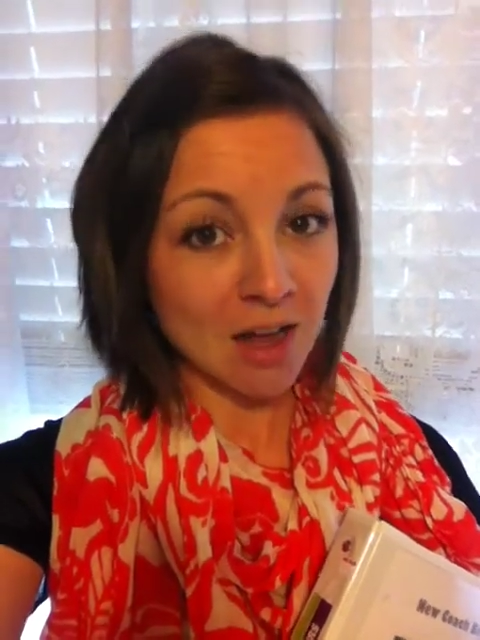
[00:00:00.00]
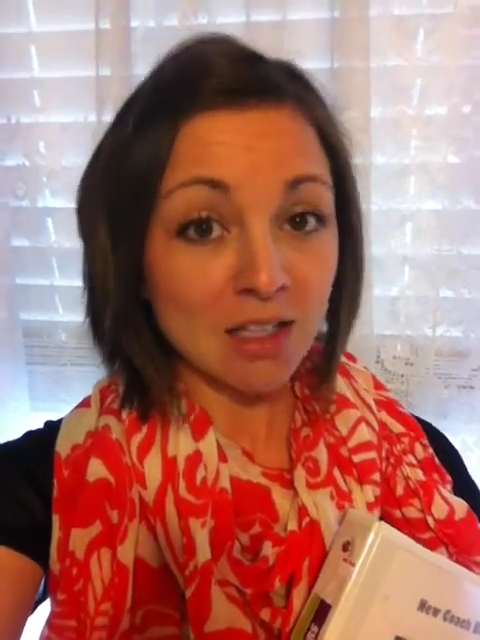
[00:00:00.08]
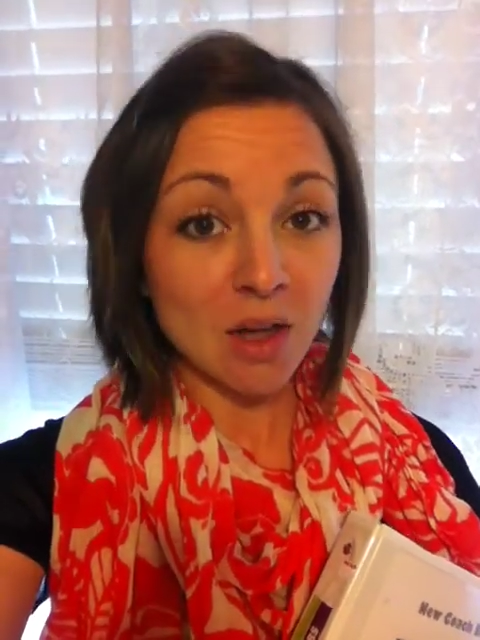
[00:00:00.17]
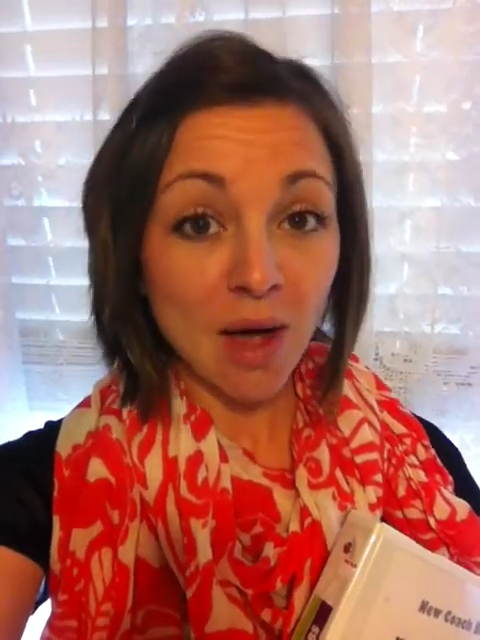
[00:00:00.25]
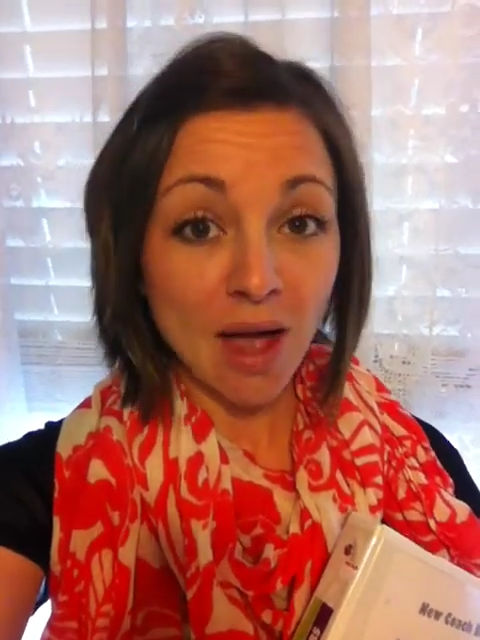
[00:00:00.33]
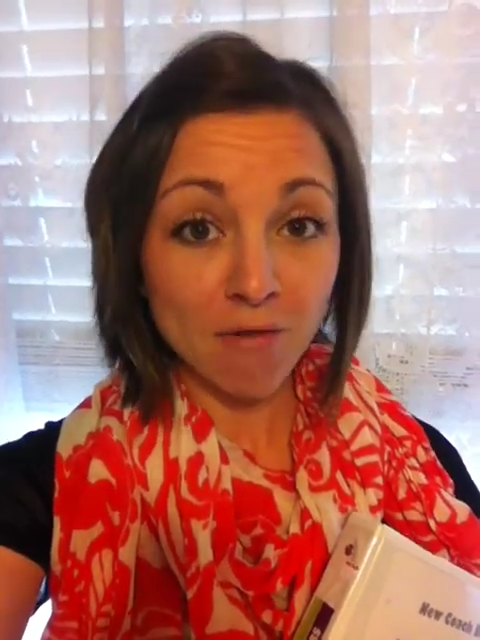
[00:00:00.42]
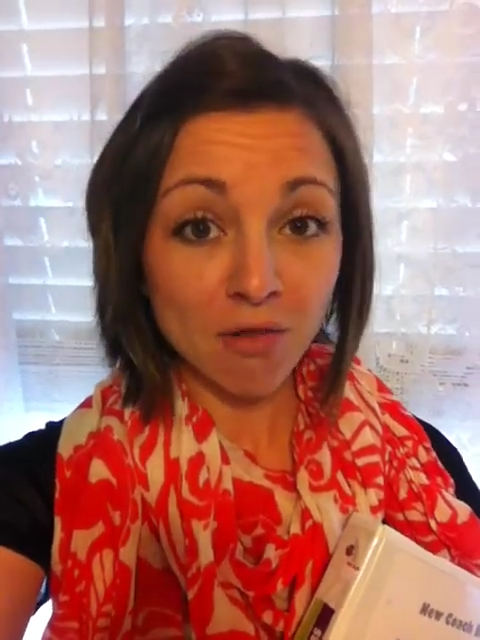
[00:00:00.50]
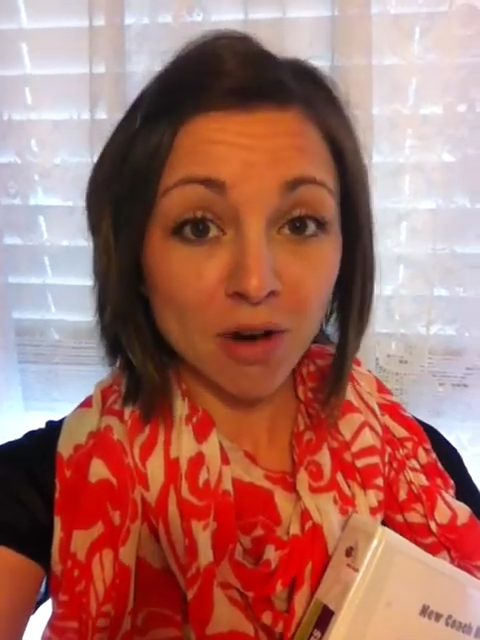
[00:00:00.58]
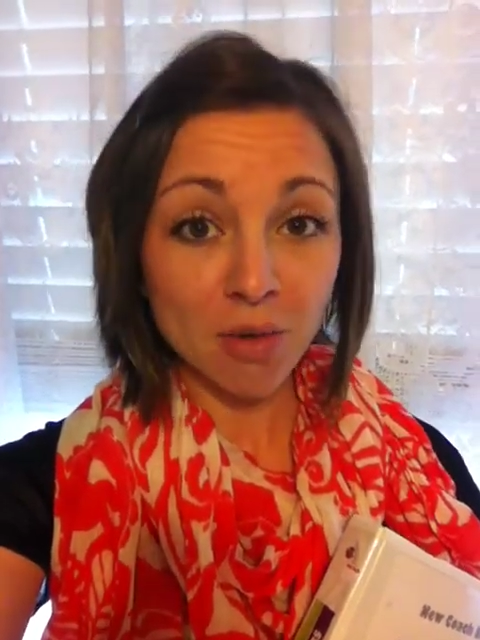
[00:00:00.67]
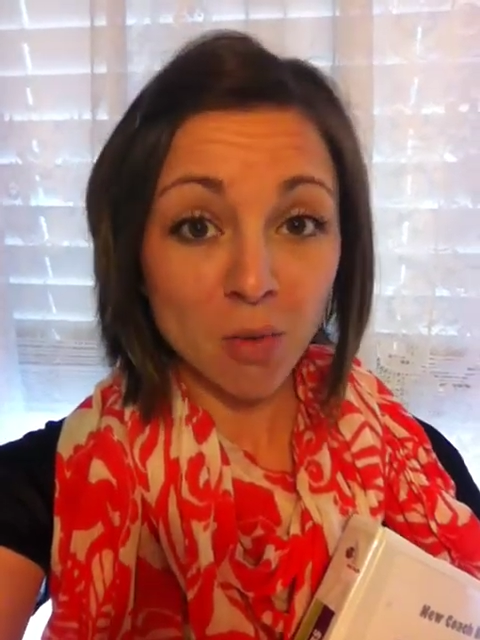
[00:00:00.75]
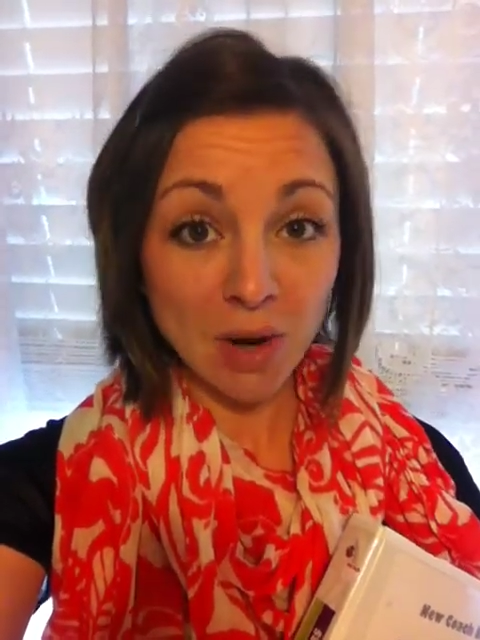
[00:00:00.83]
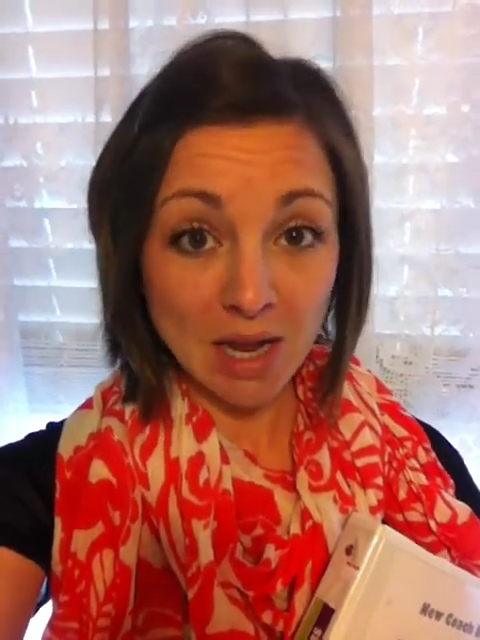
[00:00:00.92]
So
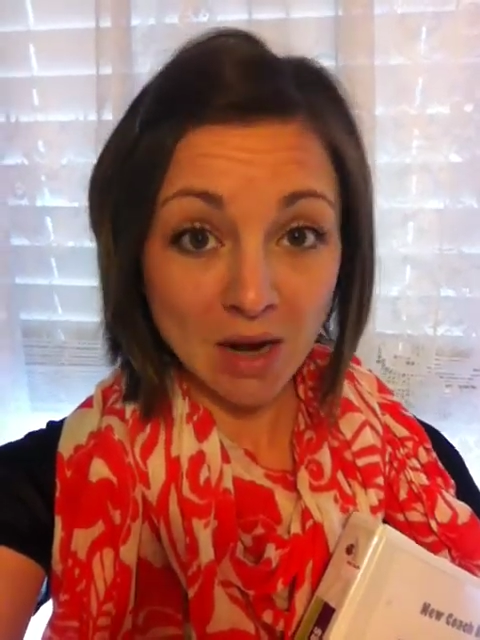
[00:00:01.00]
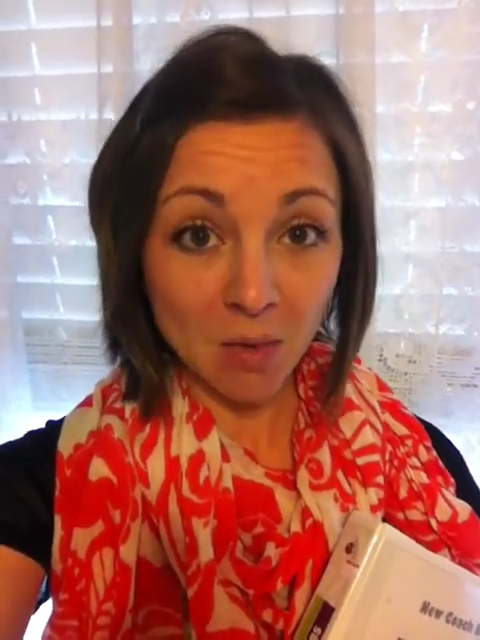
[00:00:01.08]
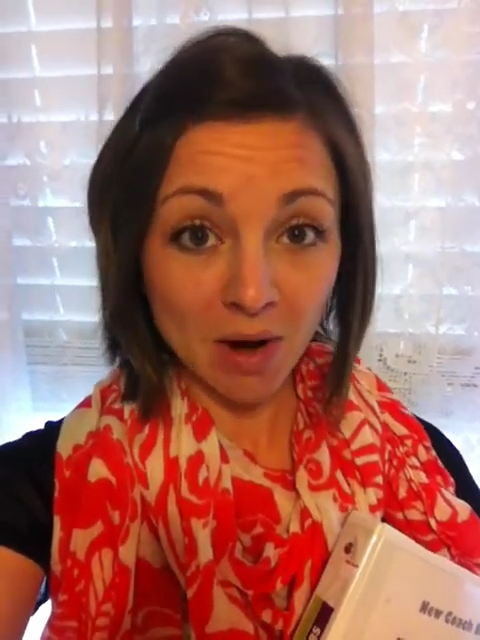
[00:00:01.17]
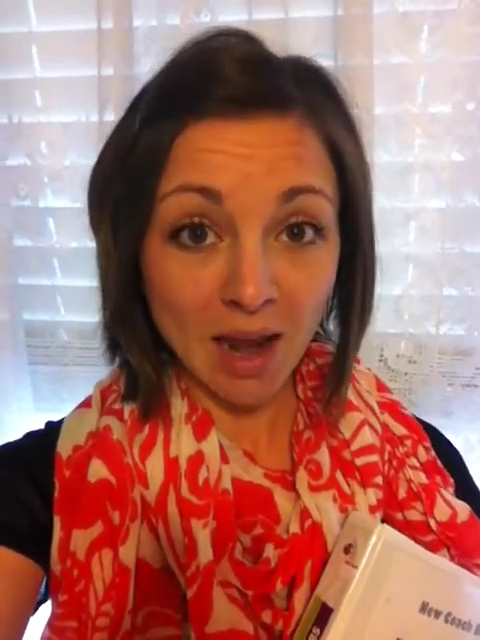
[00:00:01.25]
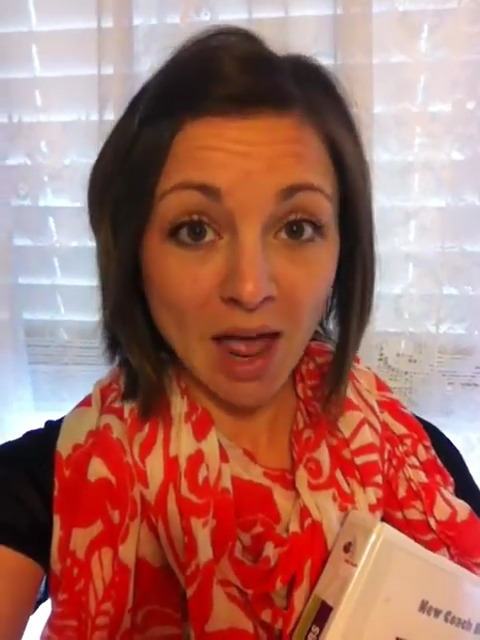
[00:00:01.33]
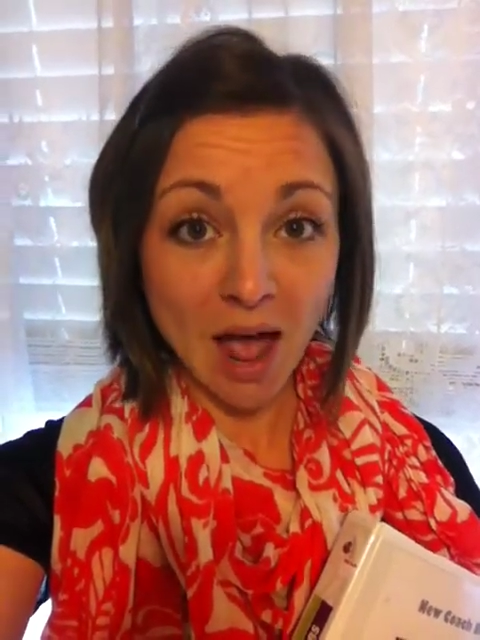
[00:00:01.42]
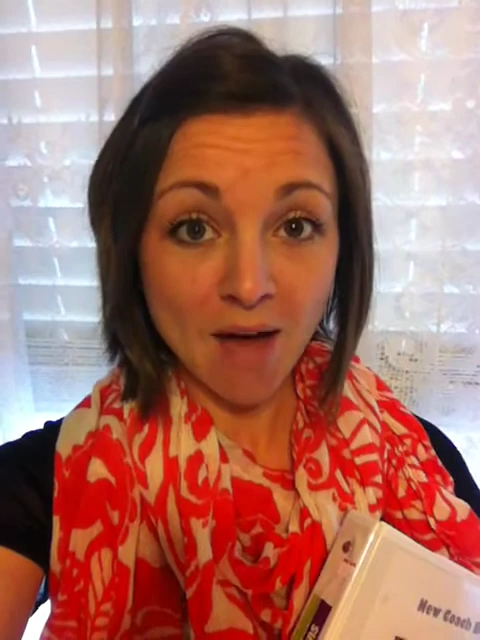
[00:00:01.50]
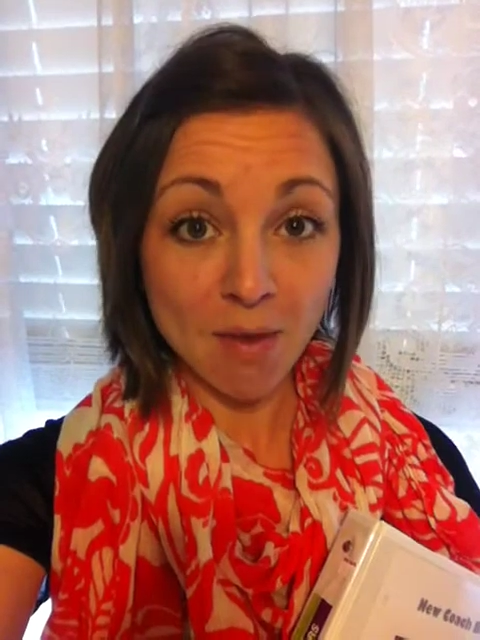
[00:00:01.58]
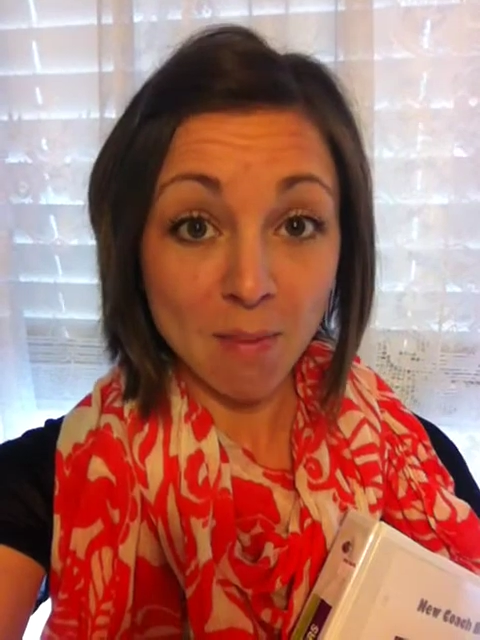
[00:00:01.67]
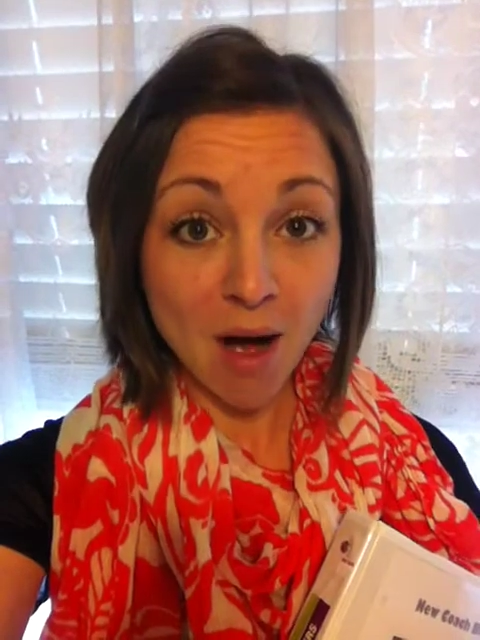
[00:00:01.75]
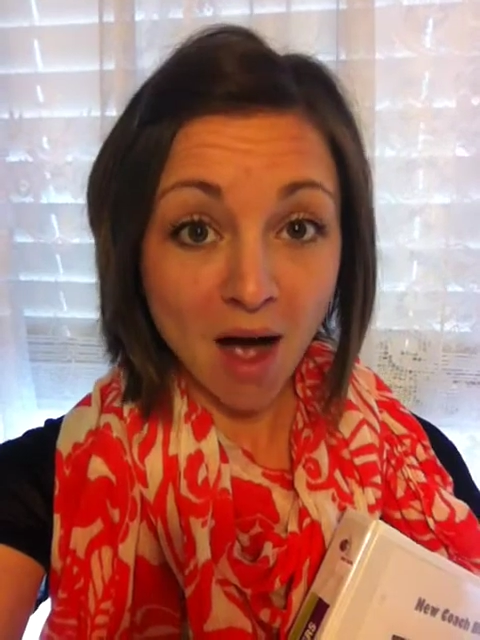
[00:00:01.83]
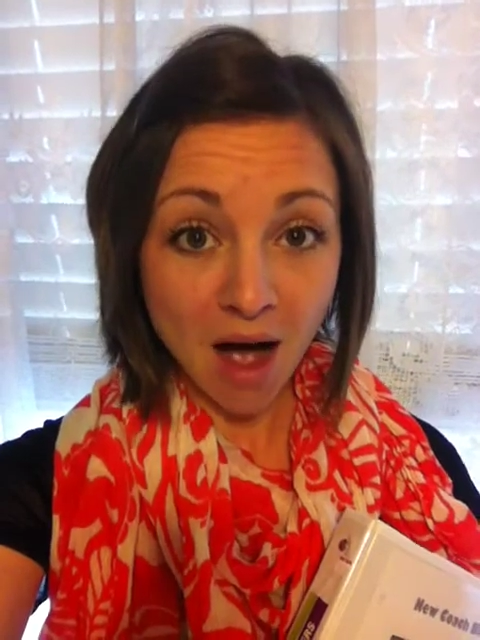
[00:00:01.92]
every week, we're going to have a
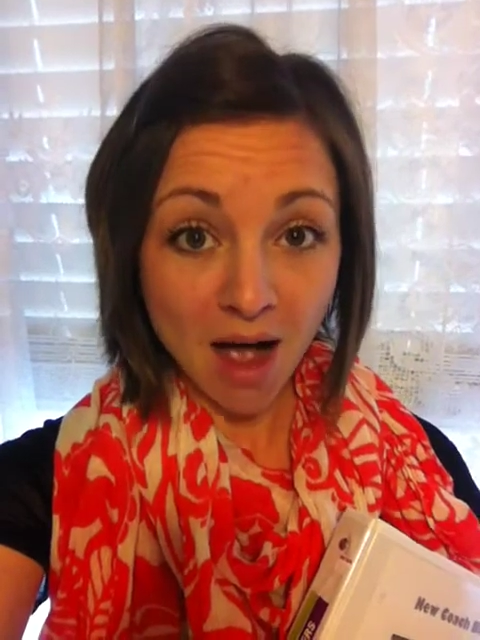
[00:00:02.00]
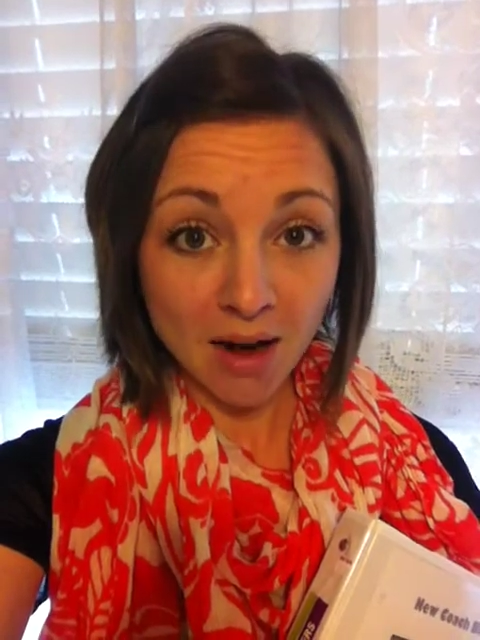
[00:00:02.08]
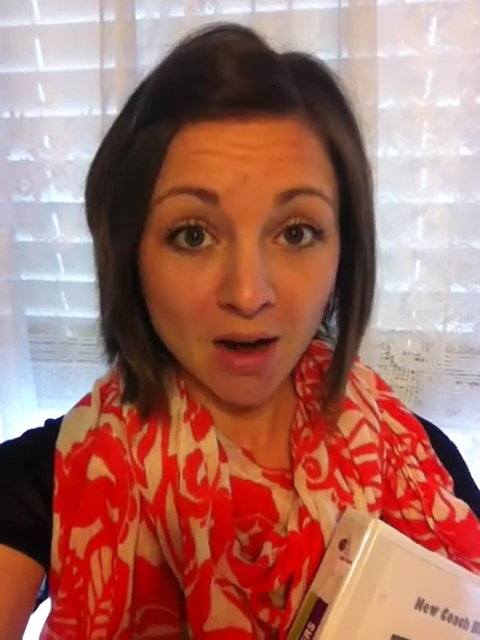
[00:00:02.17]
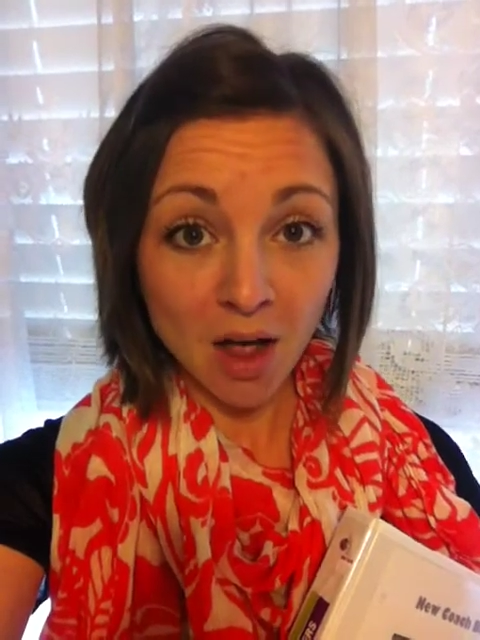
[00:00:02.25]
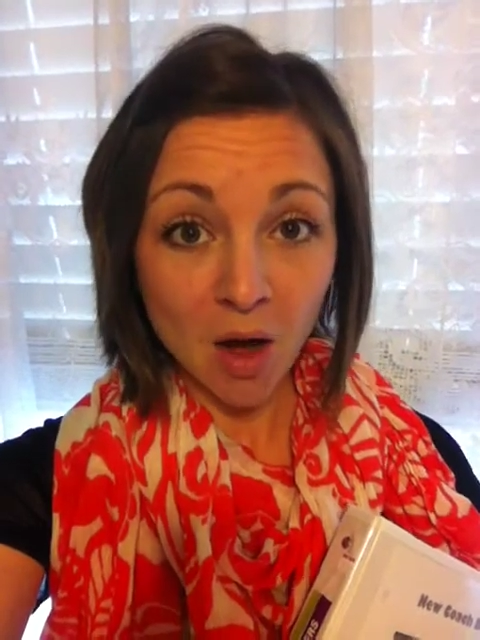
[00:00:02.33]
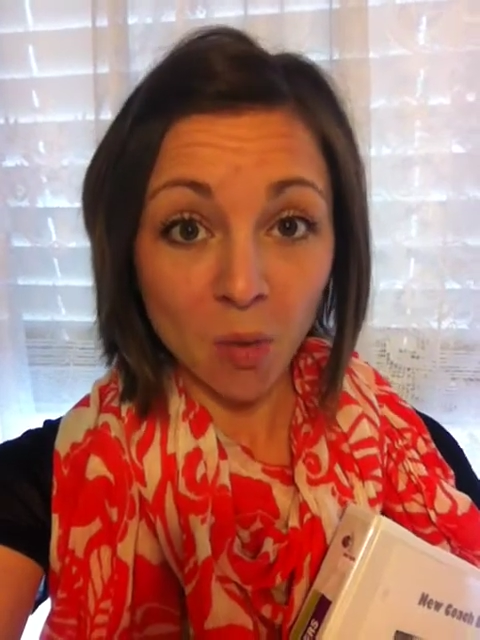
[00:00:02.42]
pod